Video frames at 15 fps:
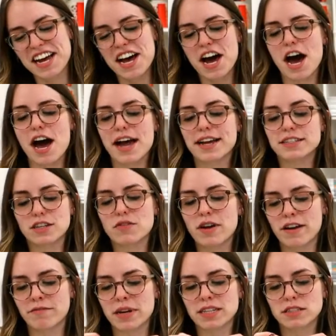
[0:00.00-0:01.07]
Uh, I don't
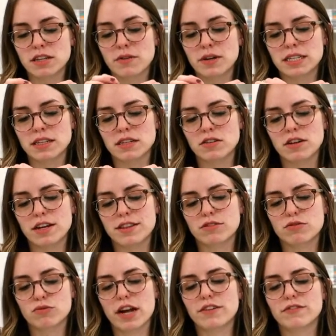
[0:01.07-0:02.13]
have my sewing needle and
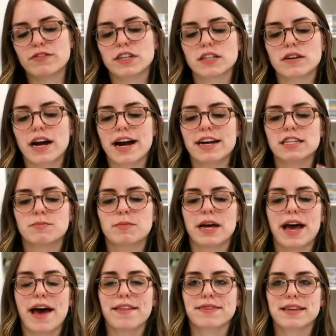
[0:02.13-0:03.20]
thread for you guys, but
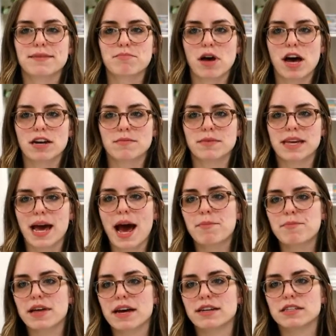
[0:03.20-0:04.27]
at the bottom
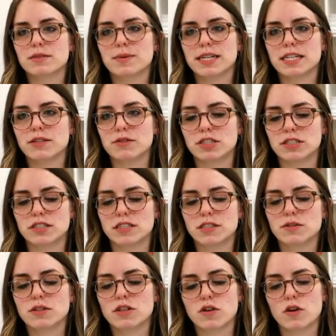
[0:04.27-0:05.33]
gap, that is where you would just
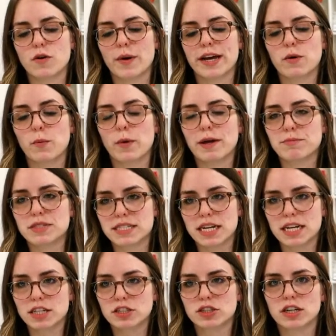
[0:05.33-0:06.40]
do a little quick whip
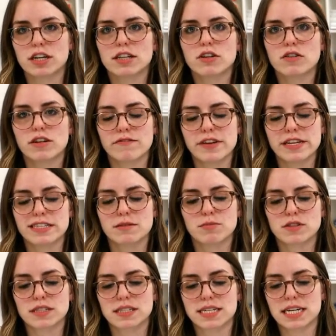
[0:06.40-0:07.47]
stitch or a little
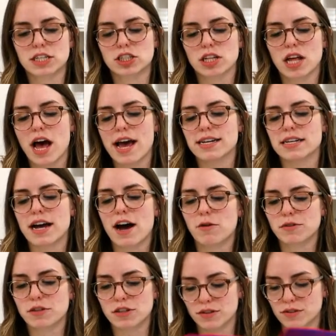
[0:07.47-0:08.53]
invisible stitch line to
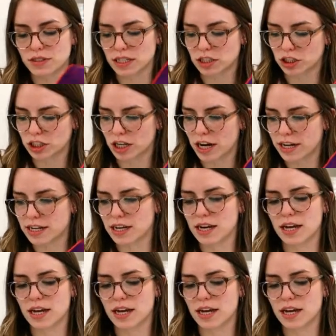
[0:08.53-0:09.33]
help close it shut.